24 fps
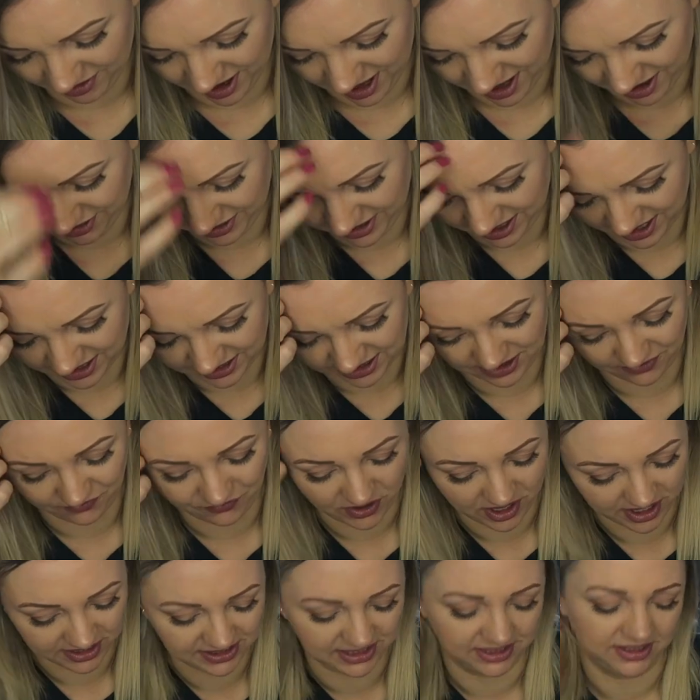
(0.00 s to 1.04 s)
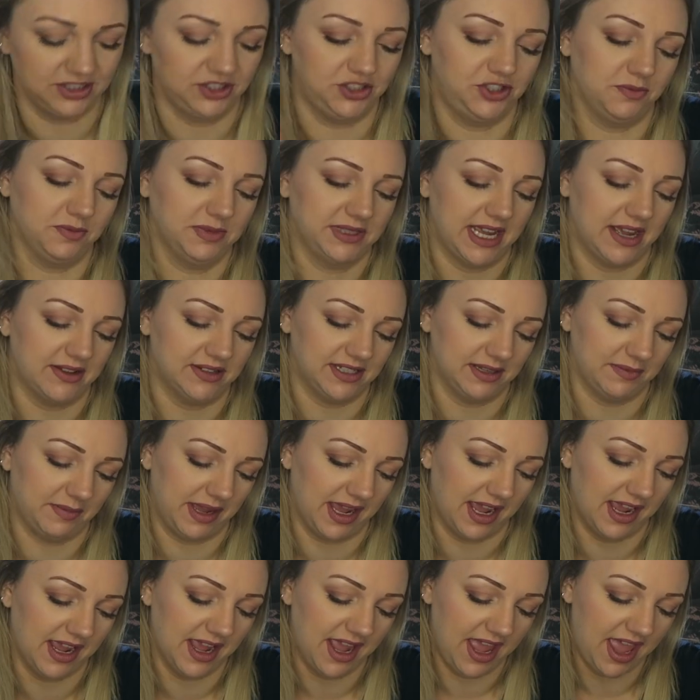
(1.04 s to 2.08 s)
Right, okay, so the first thing that's jumped out at
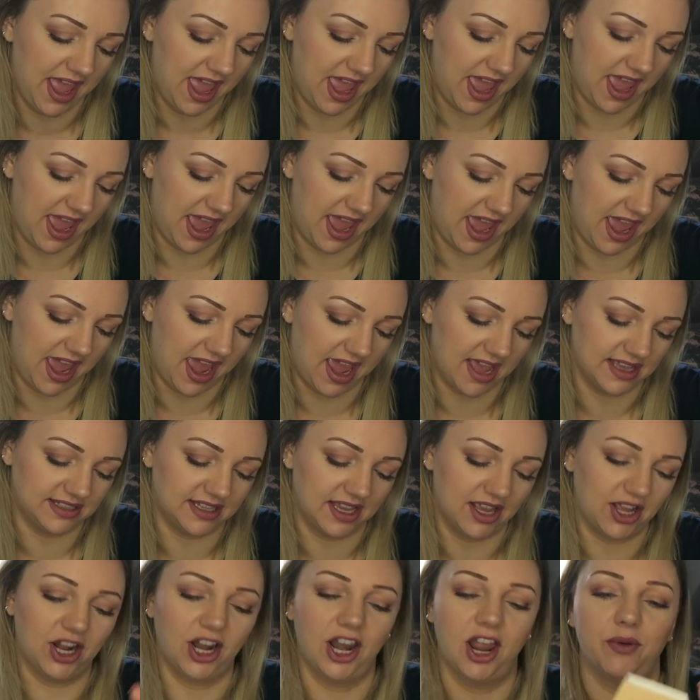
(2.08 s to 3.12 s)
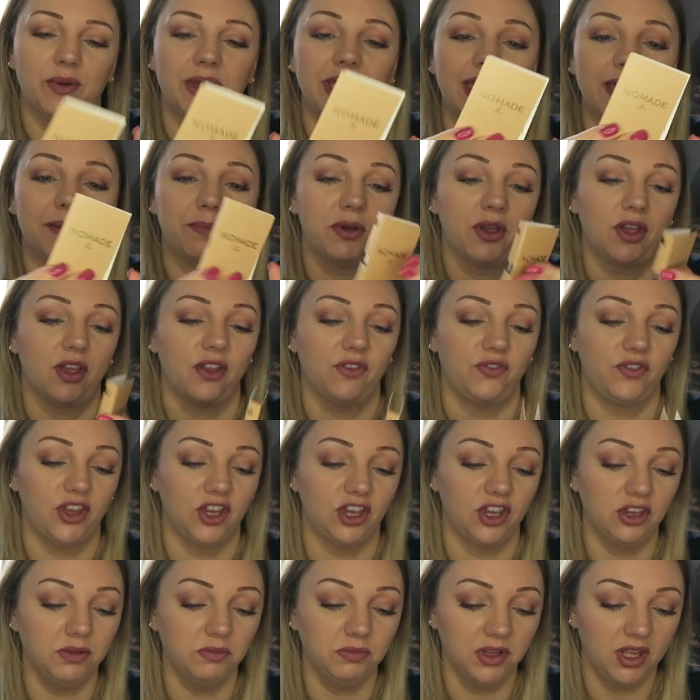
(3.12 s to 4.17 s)
me is Chloe
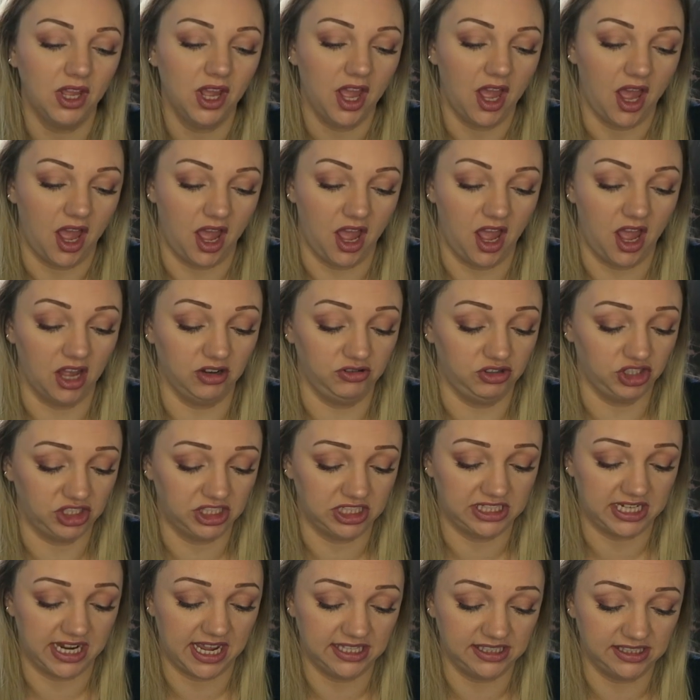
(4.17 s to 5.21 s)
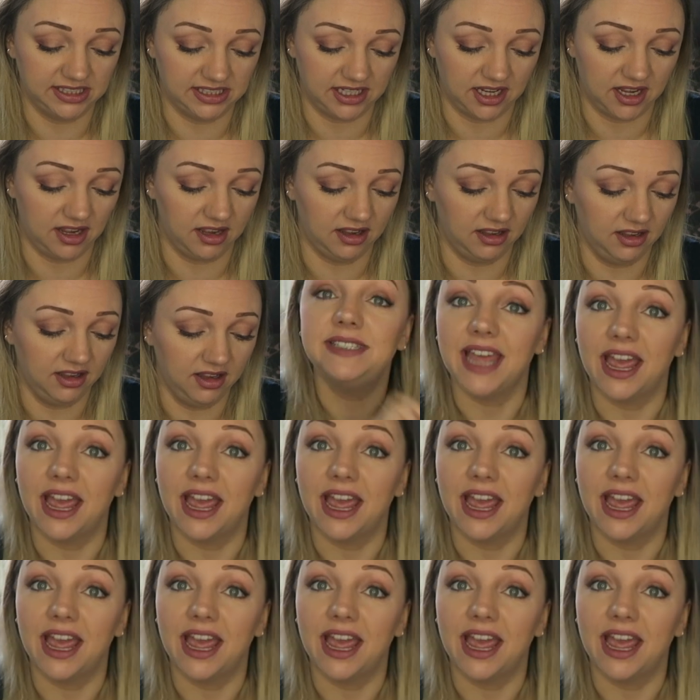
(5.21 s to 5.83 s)
perfume. Just a tester.